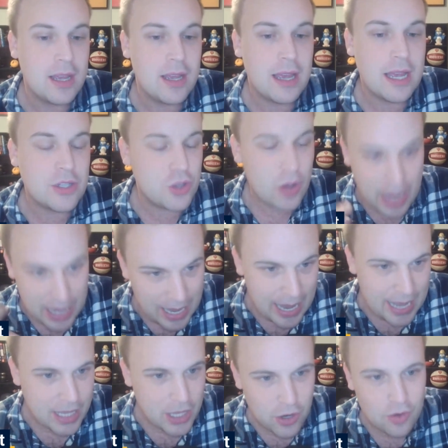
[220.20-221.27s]
And so I, I
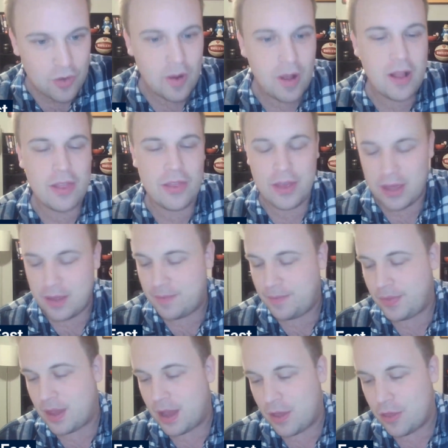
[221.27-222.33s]
hear all the
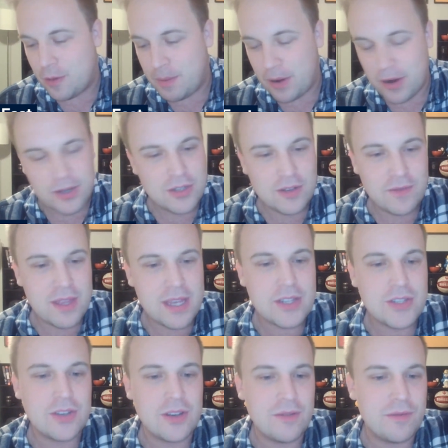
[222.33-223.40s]
other parts of
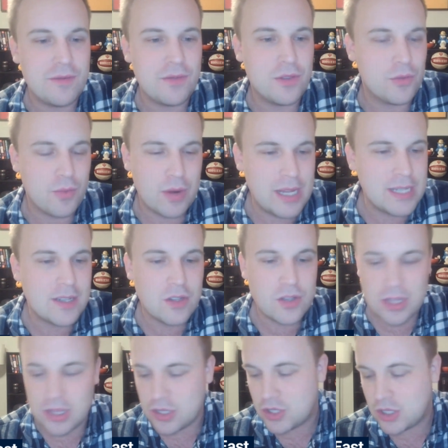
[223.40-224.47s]
this, of the reasons
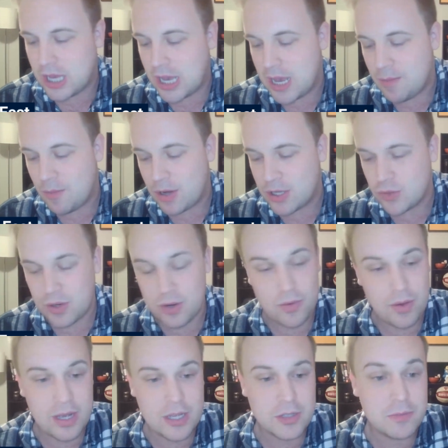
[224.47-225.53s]
that this game was what it
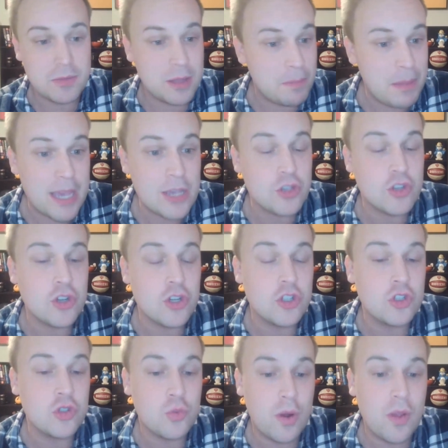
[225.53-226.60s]
was, but the
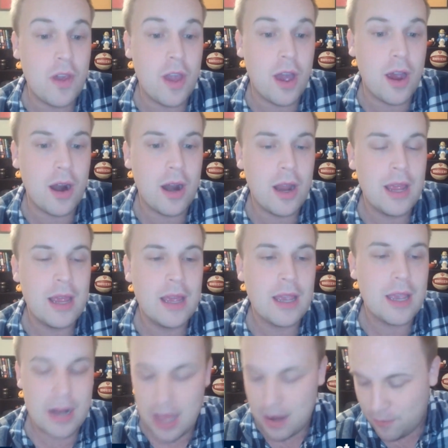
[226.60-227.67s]
Pacers, where they are,
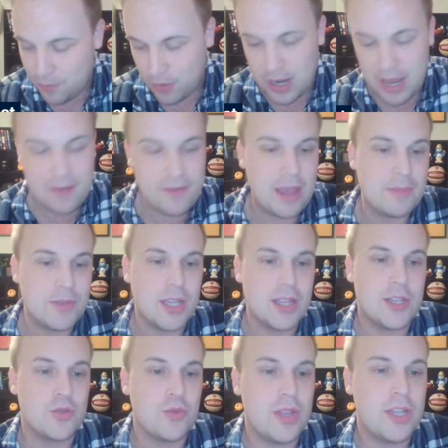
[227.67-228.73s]
cannot afford to have games like
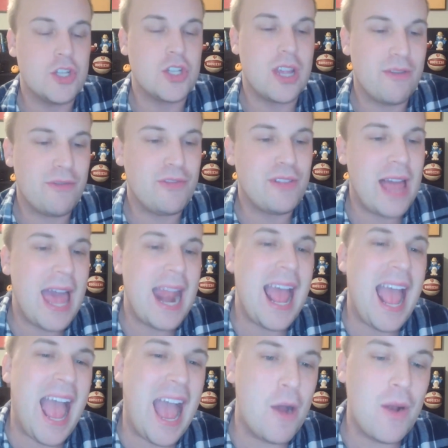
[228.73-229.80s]
this where they just get flat
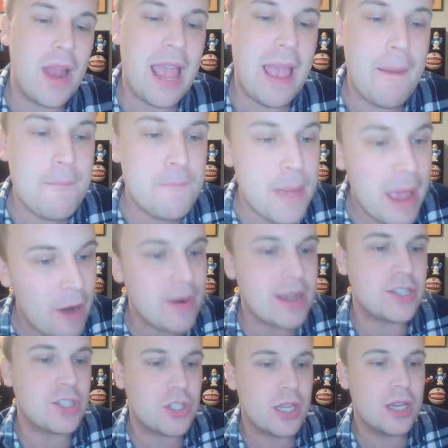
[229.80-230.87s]
out
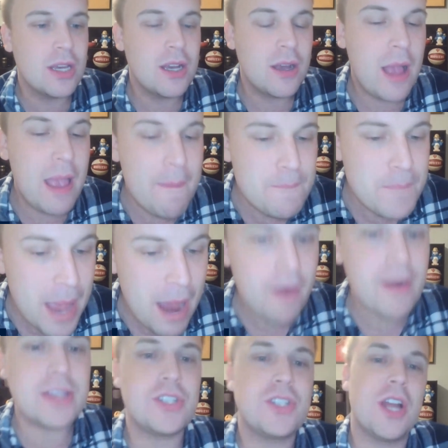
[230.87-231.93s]
embarrassed,
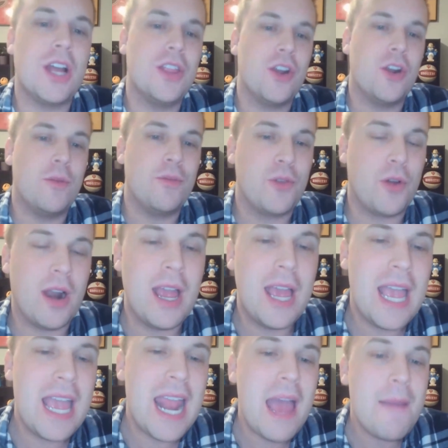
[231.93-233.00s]
embarrassed on their home floor.
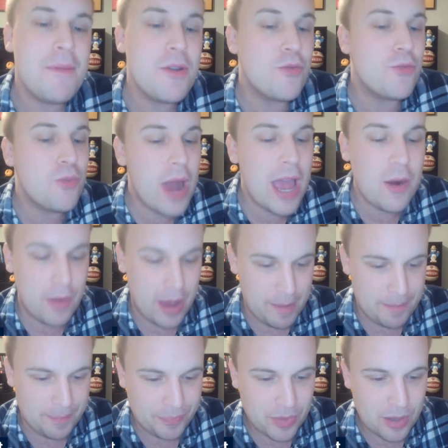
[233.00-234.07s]
It happened right away,
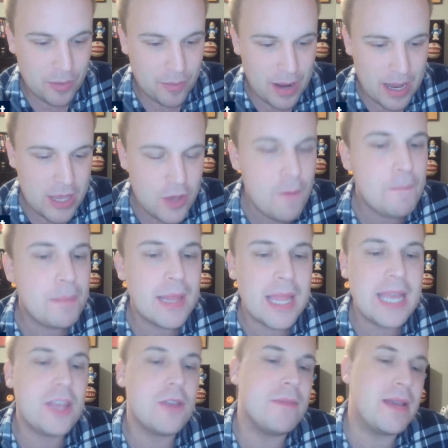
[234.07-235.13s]
right? You
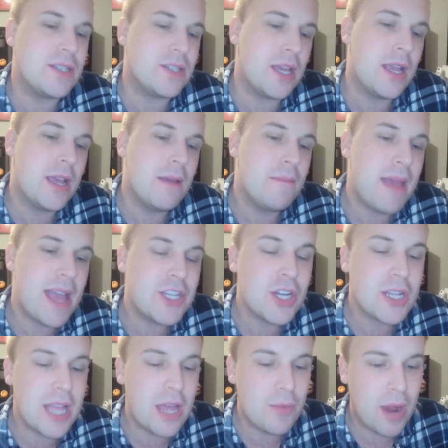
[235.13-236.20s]
blink, you miss it.
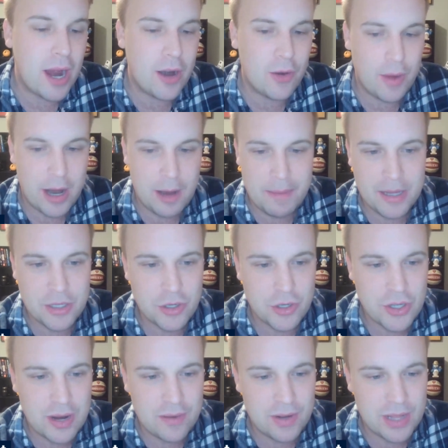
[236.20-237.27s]
Magic led wire to wire. Pacers
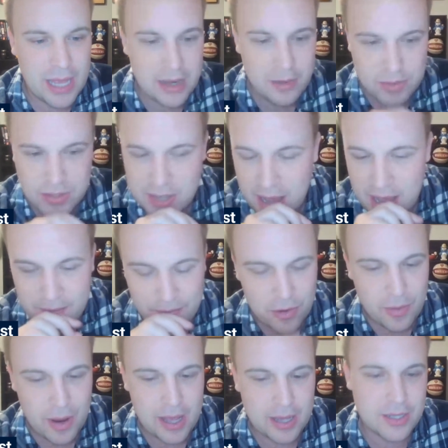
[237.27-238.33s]
never led. It was tied for a
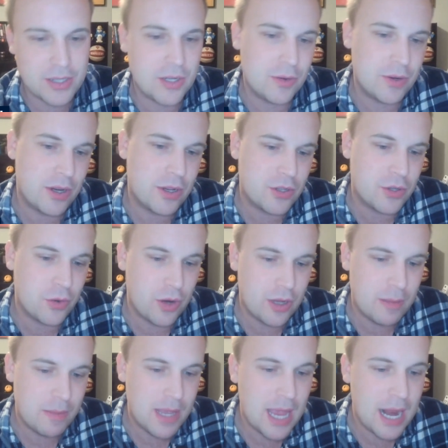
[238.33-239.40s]
while because no one could score at the
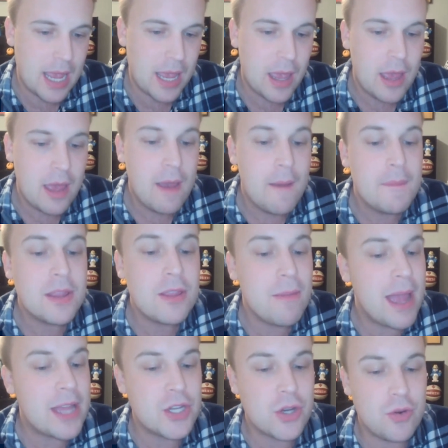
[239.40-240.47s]
beginning, but the
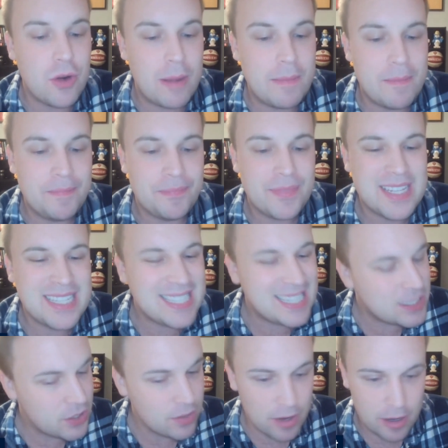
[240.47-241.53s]
Magic were up
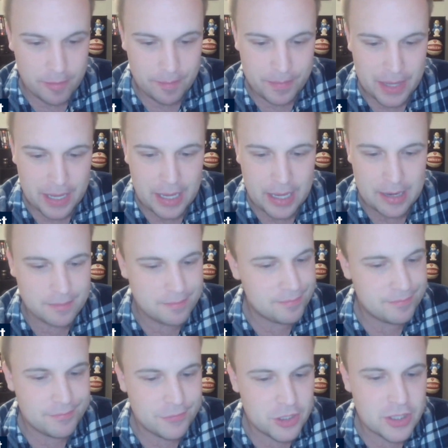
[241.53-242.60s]
six zero in
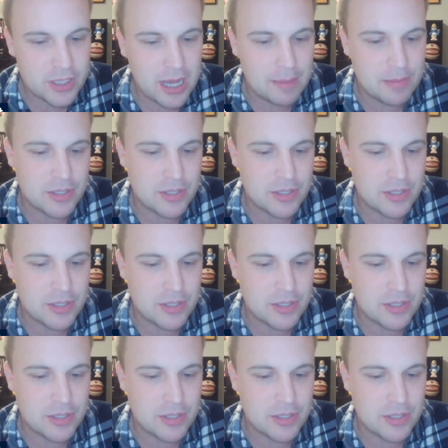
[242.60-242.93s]
just a couple